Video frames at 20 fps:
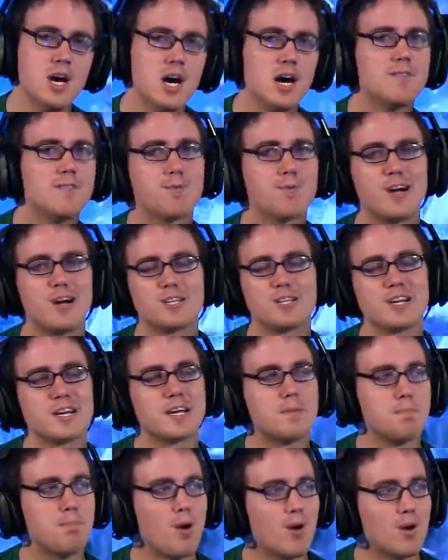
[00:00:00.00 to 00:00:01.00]
of
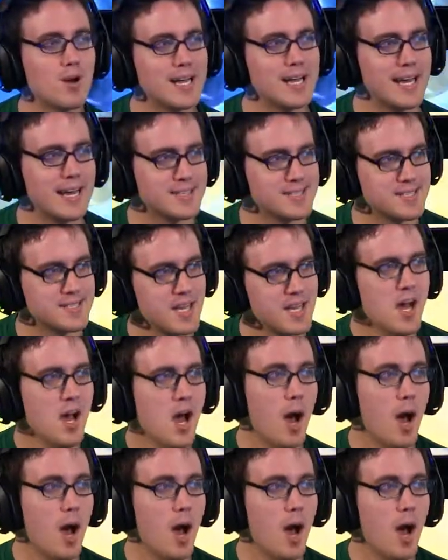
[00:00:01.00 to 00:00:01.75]
Project Copernicus.